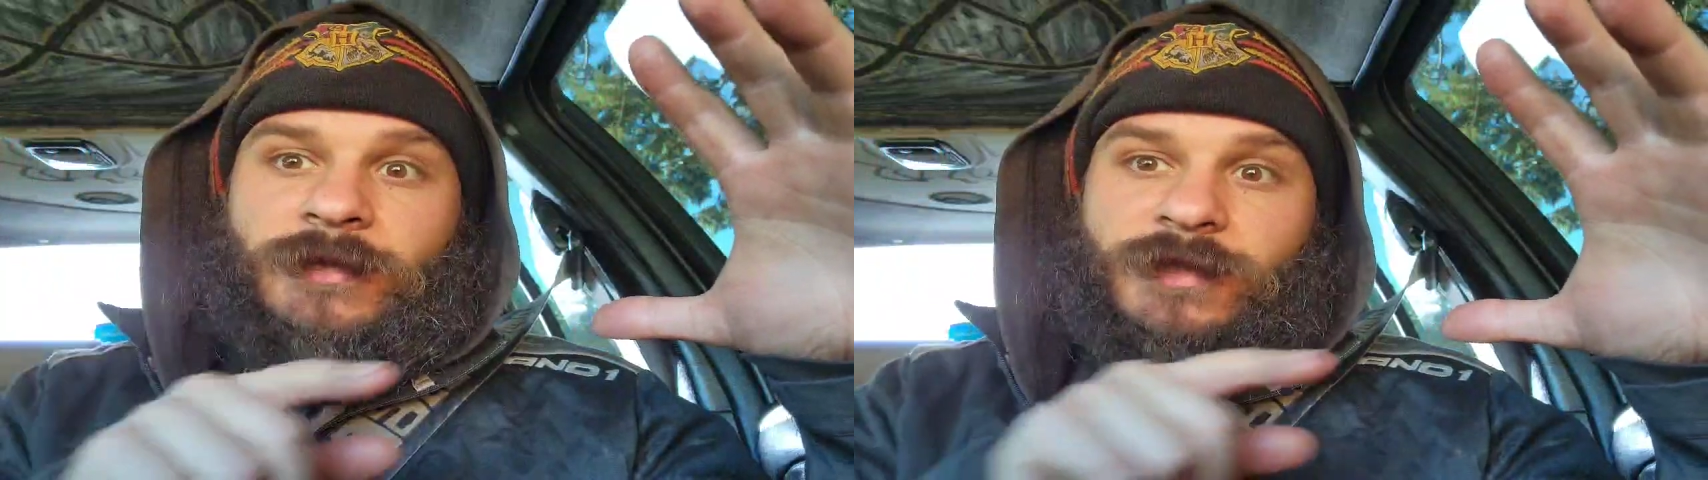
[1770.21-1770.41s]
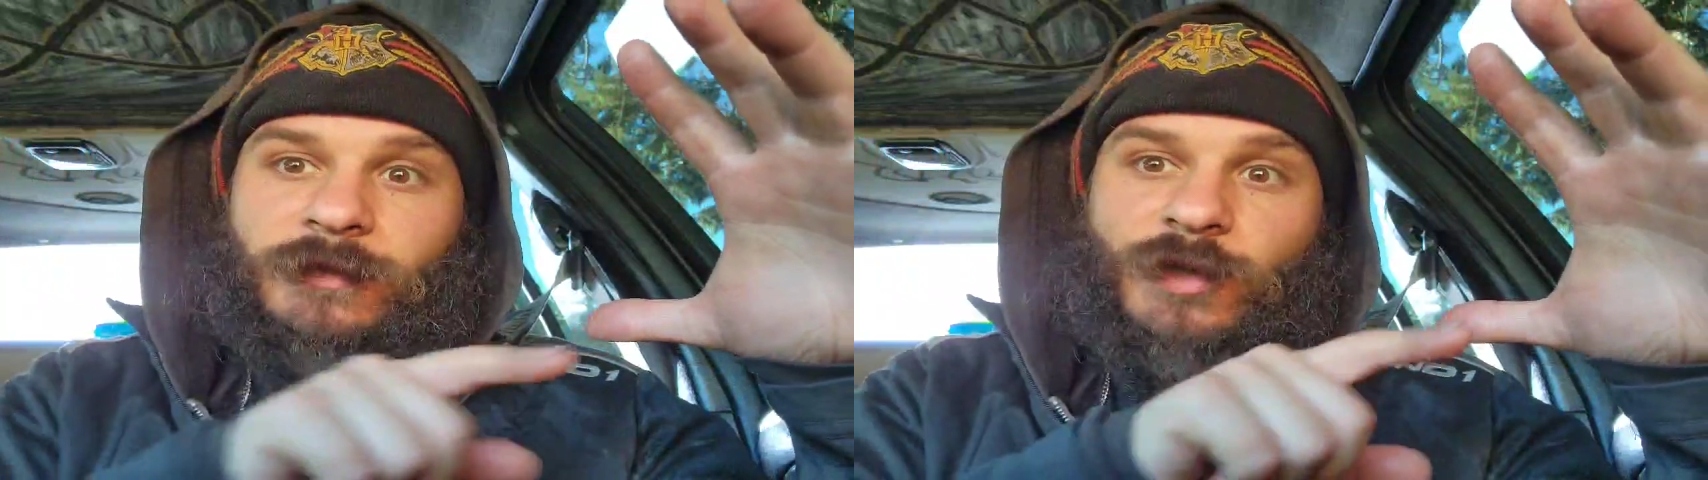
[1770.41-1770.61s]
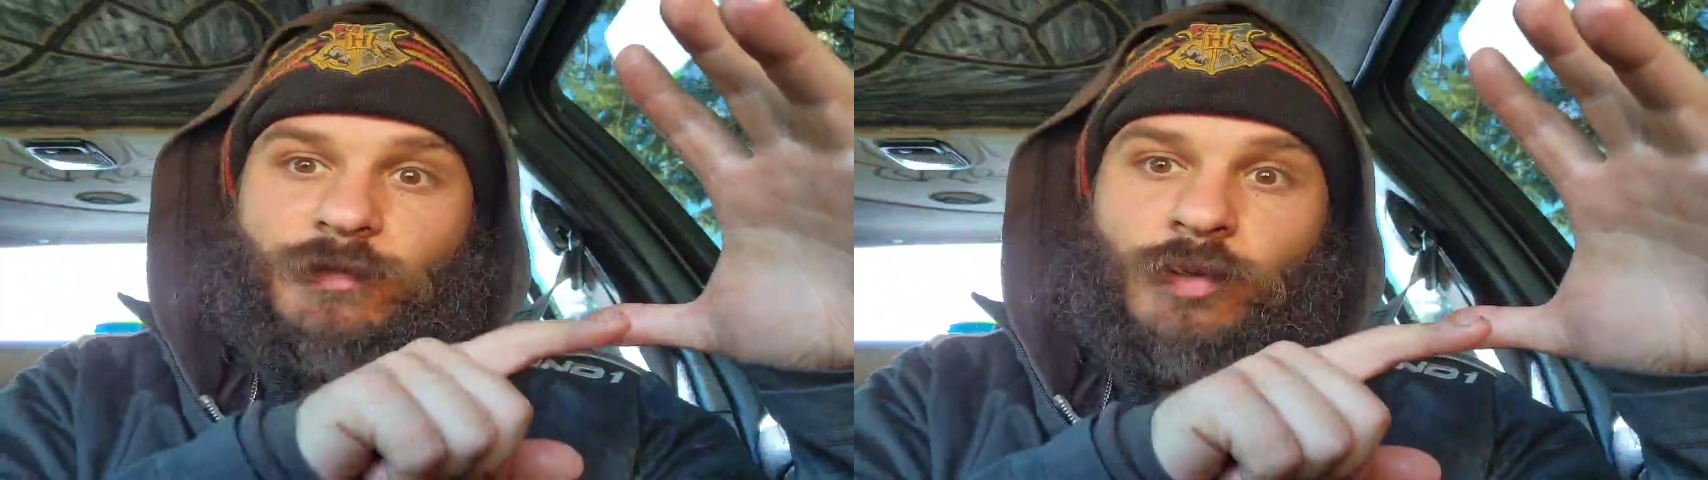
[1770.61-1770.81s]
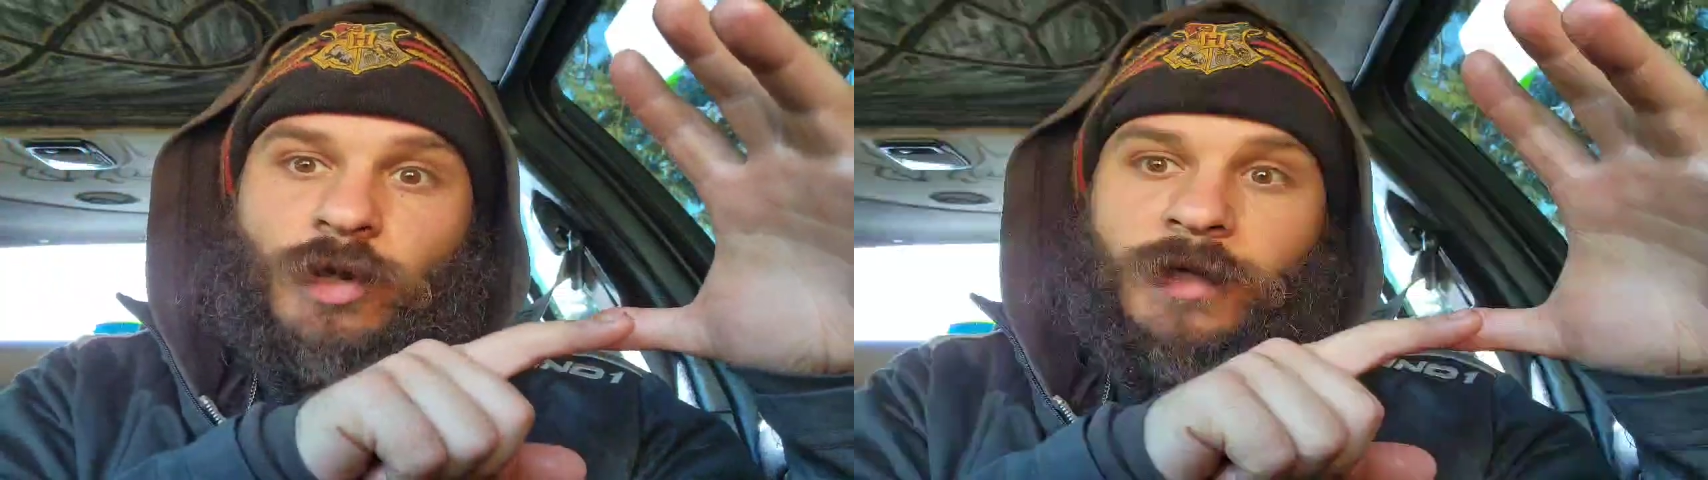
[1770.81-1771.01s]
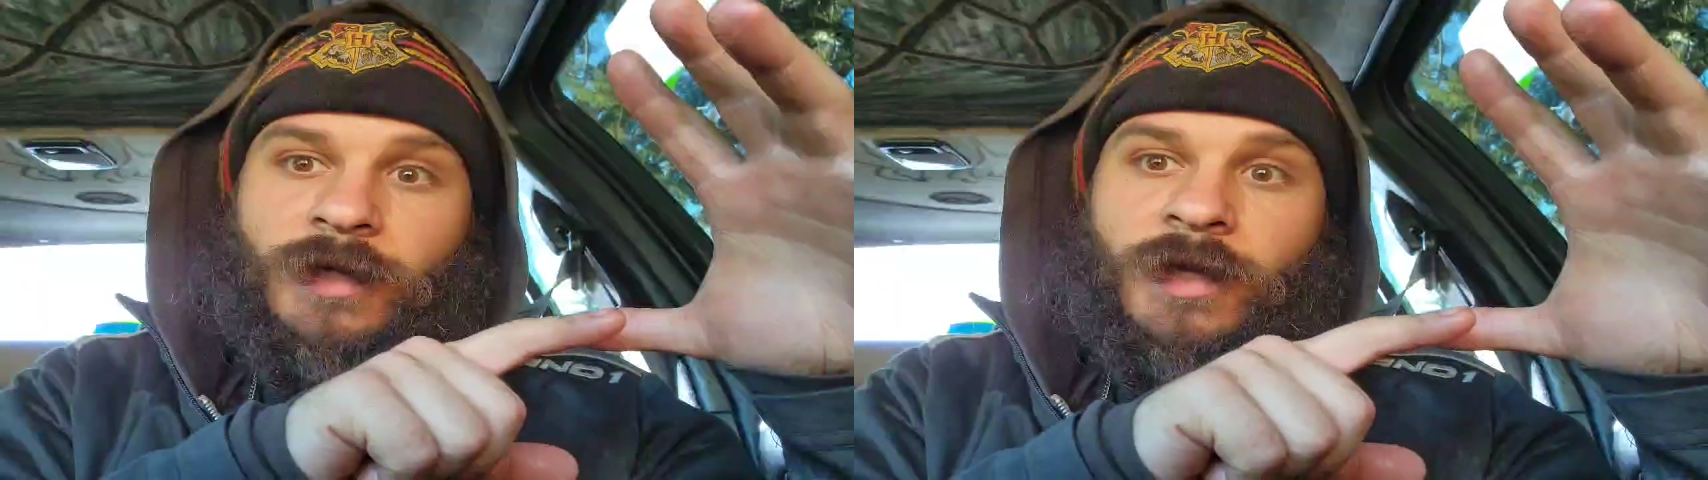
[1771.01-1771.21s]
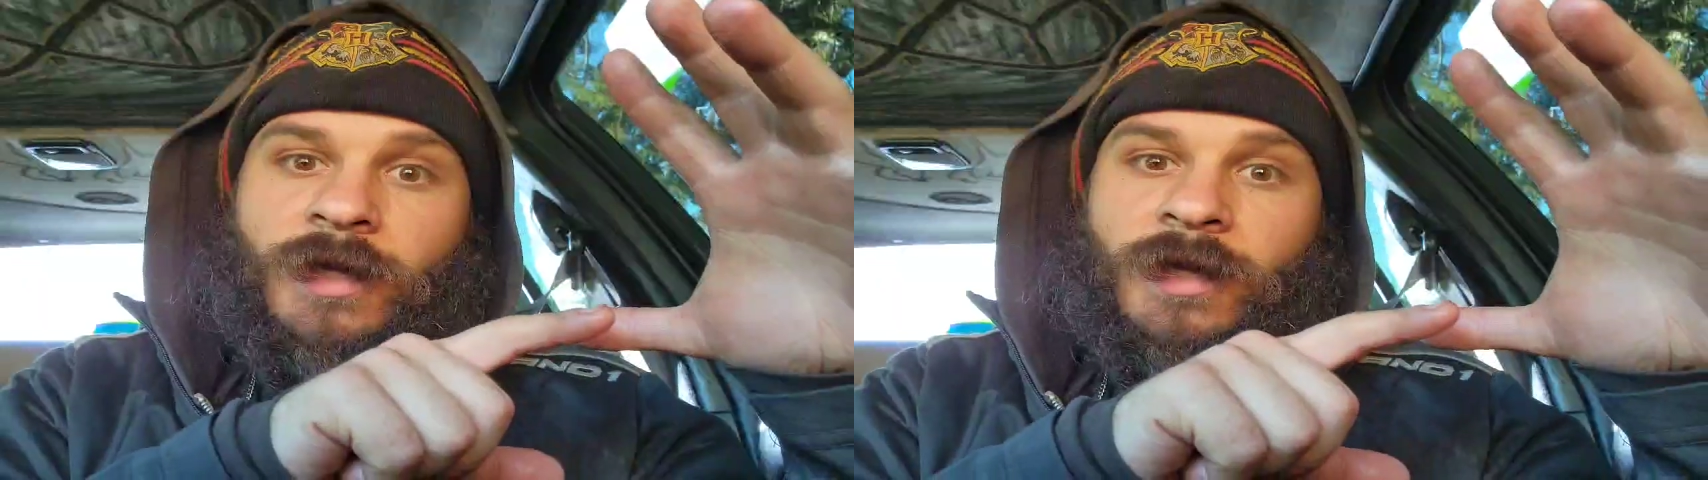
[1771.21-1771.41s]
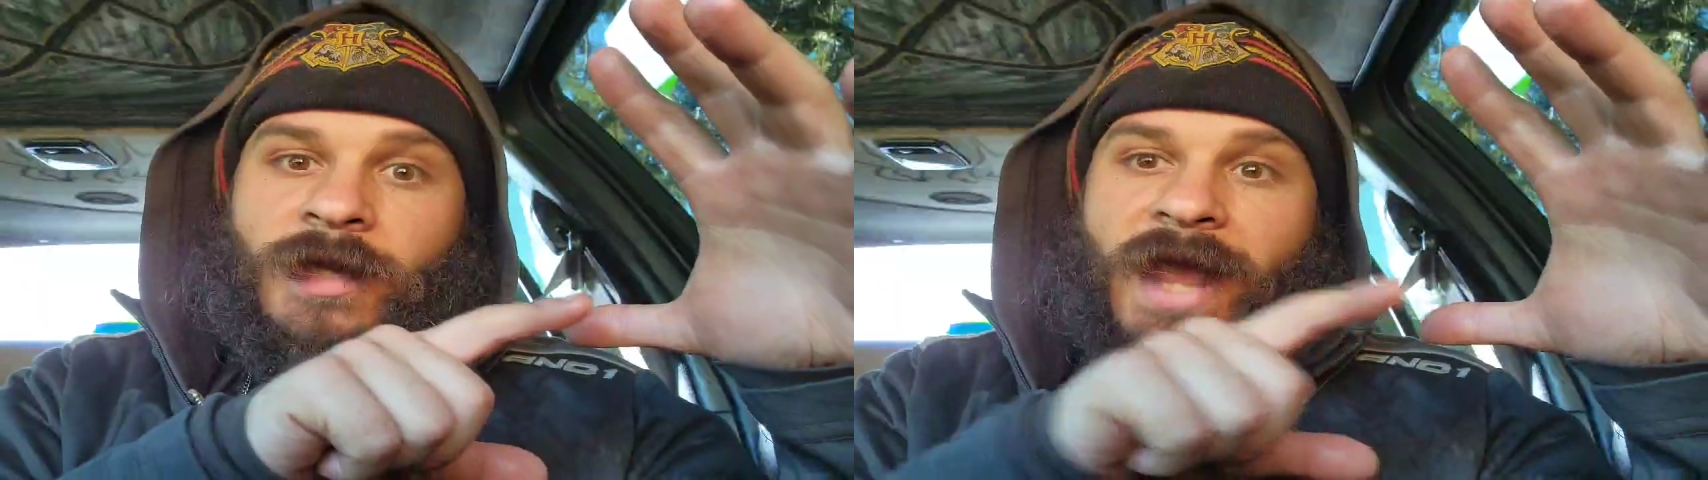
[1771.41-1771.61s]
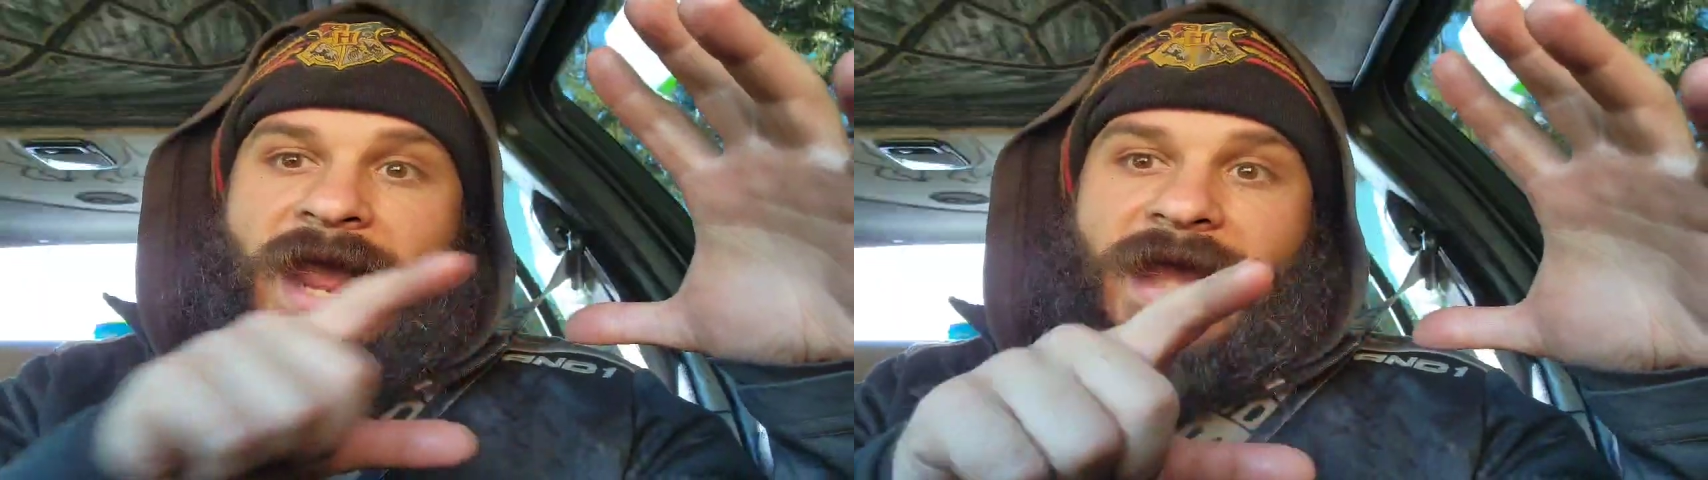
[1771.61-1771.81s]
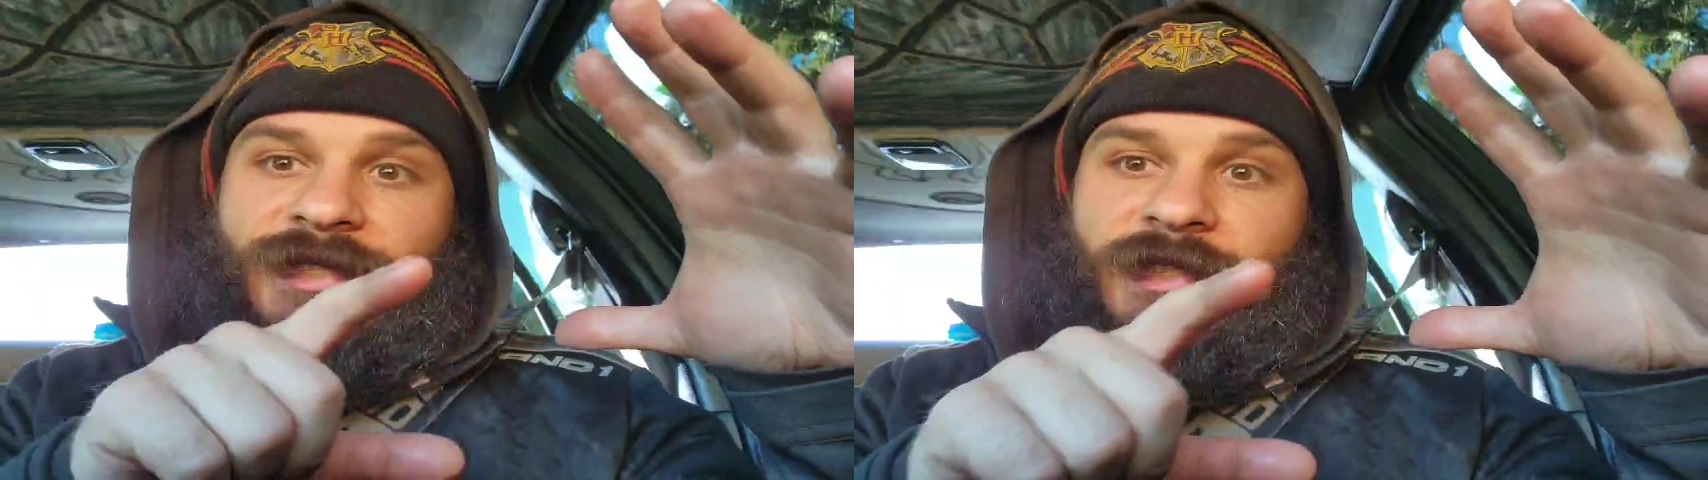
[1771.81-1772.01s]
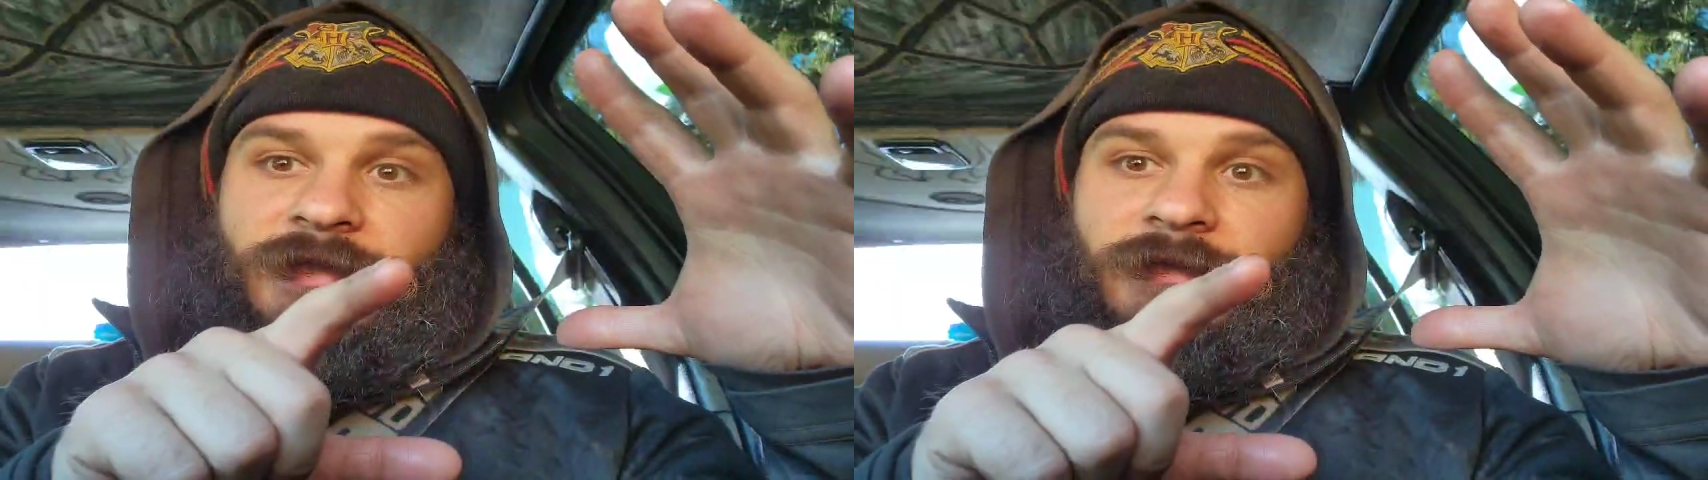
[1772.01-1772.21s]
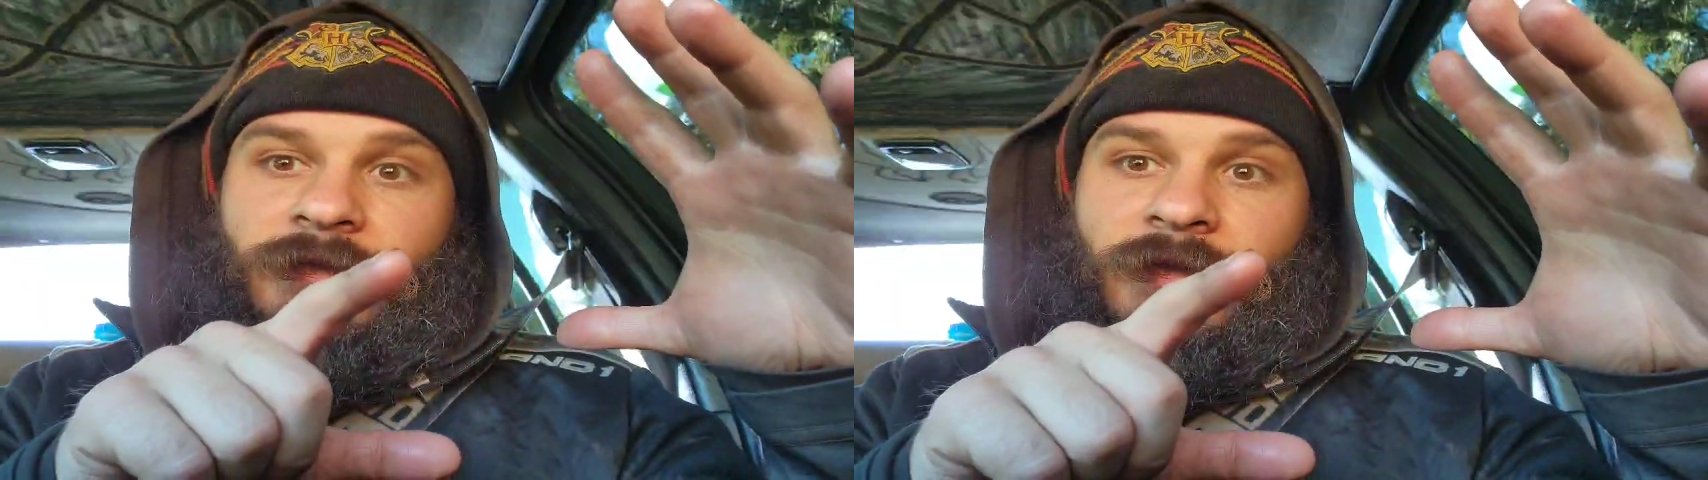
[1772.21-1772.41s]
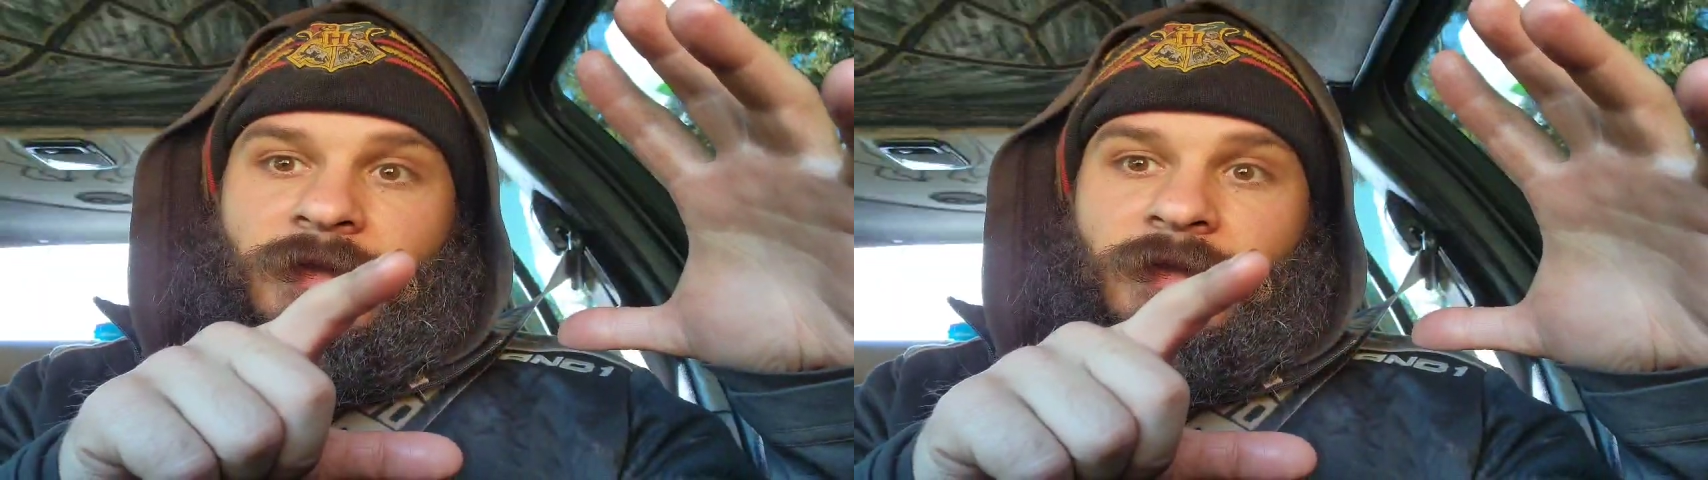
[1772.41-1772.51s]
So when you put hashing